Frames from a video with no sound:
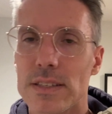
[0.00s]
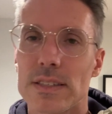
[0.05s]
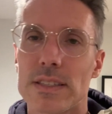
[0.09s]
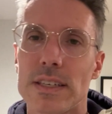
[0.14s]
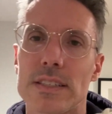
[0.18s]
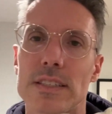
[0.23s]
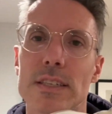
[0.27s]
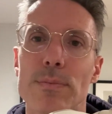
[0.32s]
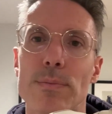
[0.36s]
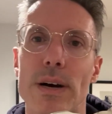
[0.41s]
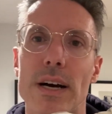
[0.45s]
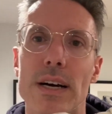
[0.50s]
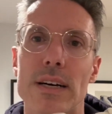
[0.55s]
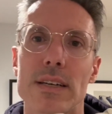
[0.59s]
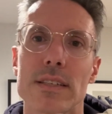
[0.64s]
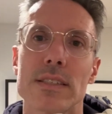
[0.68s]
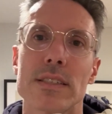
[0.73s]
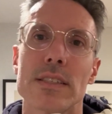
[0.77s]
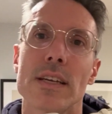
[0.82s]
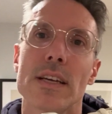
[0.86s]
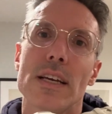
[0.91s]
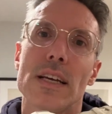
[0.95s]
60
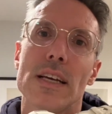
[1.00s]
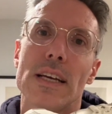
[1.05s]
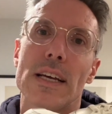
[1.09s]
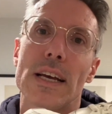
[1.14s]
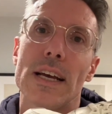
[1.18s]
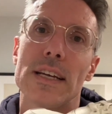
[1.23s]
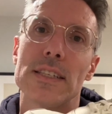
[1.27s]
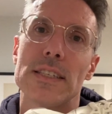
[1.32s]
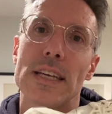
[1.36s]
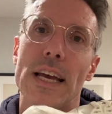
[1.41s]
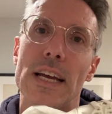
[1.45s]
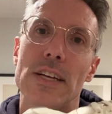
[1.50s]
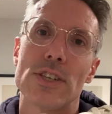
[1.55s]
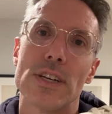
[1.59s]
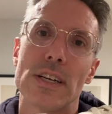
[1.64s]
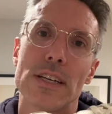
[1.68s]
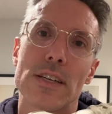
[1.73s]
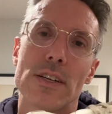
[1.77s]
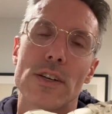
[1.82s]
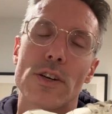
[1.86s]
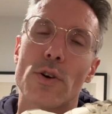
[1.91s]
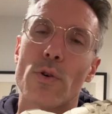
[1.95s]
bucks. It's
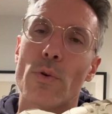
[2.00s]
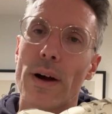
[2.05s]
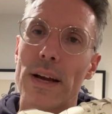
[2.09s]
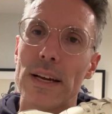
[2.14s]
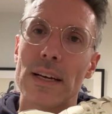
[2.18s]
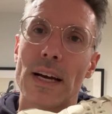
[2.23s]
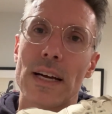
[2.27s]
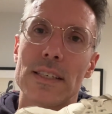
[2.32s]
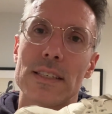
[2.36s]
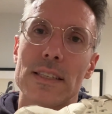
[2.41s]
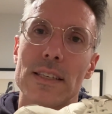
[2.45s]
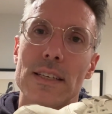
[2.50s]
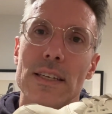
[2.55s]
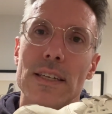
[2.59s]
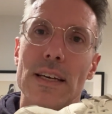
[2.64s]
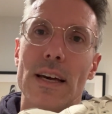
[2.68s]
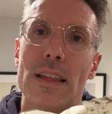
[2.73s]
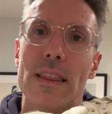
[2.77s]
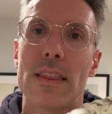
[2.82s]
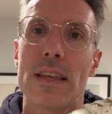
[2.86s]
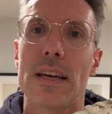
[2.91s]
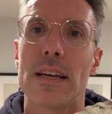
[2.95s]
aging quite nicely,
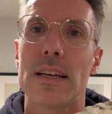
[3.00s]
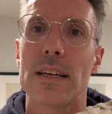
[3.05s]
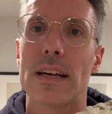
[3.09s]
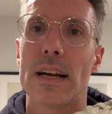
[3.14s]
I think.